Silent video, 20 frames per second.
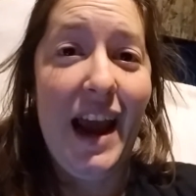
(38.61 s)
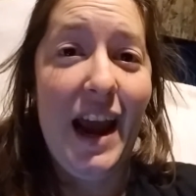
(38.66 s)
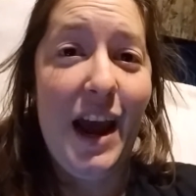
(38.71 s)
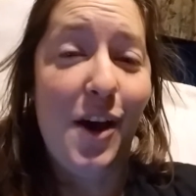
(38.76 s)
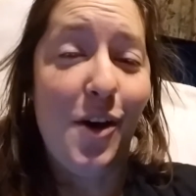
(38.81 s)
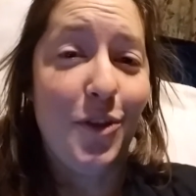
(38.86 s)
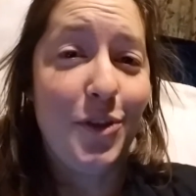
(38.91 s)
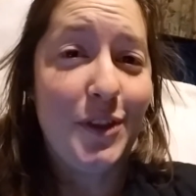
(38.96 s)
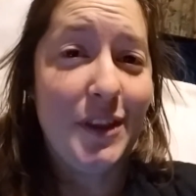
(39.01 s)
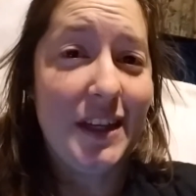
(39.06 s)

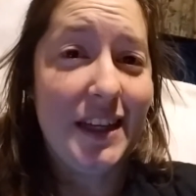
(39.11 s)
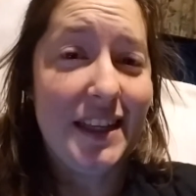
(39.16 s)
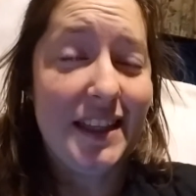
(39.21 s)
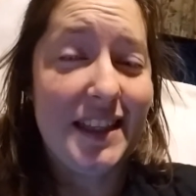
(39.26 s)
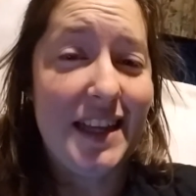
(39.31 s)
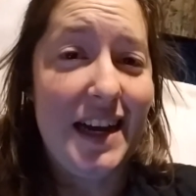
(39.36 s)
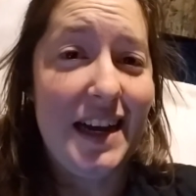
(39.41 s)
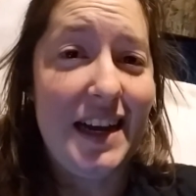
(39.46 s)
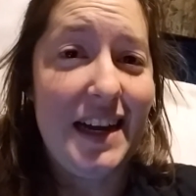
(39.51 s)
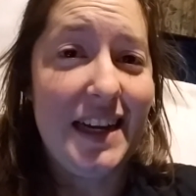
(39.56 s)
how
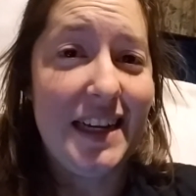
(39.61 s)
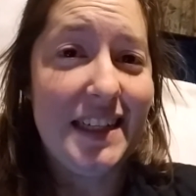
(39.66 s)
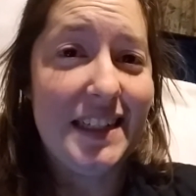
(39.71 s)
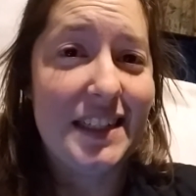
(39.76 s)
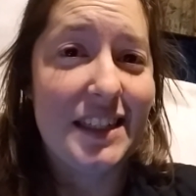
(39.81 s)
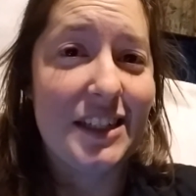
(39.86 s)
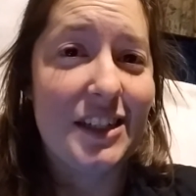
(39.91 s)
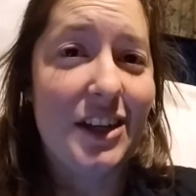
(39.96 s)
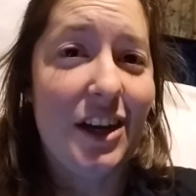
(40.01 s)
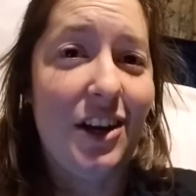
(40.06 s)
thick the
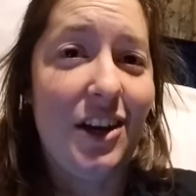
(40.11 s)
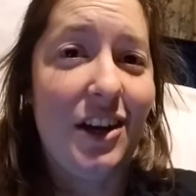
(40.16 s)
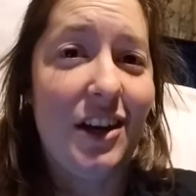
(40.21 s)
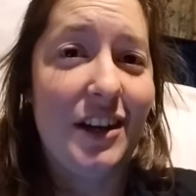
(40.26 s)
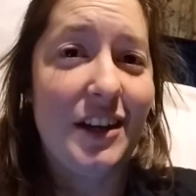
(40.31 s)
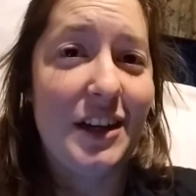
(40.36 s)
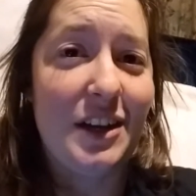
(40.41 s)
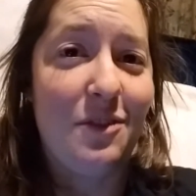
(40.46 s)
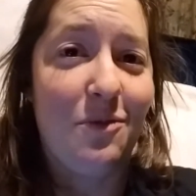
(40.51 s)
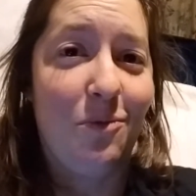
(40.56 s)
ice
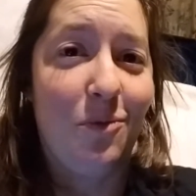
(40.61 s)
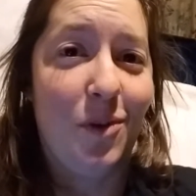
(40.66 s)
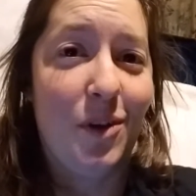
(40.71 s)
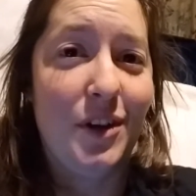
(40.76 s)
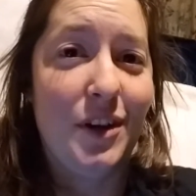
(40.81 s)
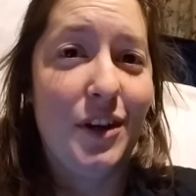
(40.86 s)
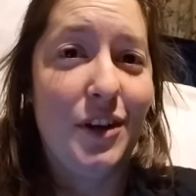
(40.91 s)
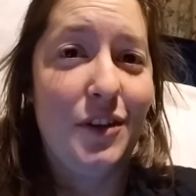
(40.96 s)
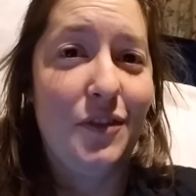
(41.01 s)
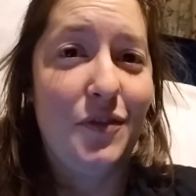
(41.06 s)
got in
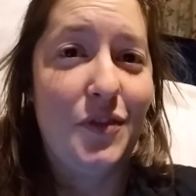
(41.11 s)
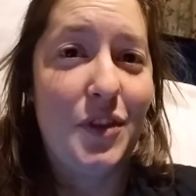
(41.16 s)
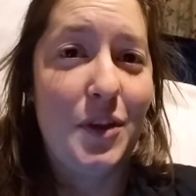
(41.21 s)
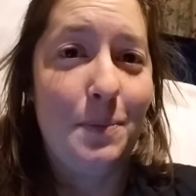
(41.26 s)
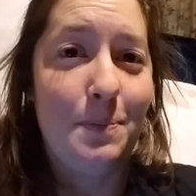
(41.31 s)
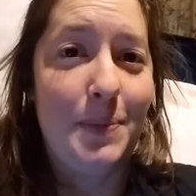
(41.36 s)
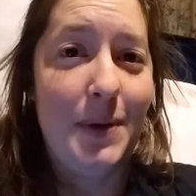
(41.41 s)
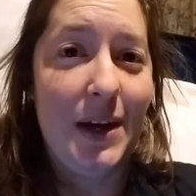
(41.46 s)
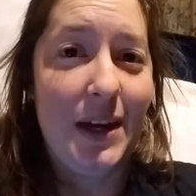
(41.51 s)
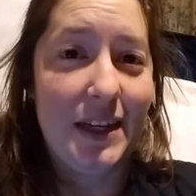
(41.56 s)
one of
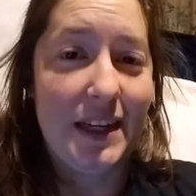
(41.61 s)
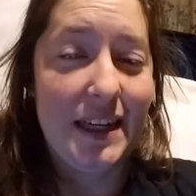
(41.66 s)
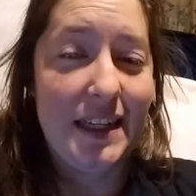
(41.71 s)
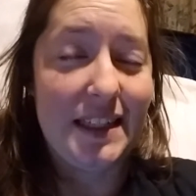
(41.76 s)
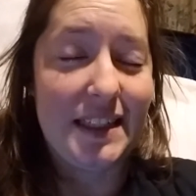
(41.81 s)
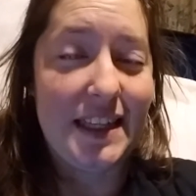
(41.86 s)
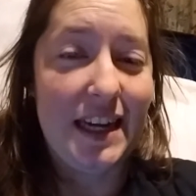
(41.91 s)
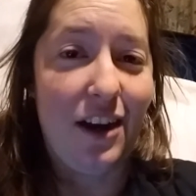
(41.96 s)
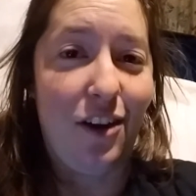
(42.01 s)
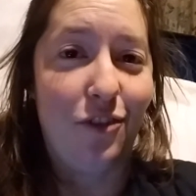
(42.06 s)
the
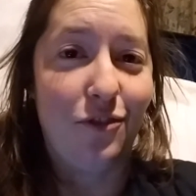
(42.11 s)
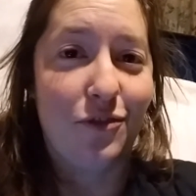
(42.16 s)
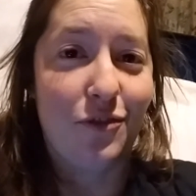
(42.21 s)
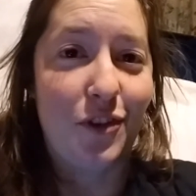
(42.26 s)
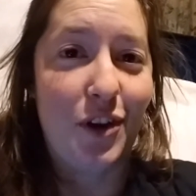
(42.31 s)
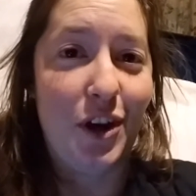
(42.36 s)
buckets out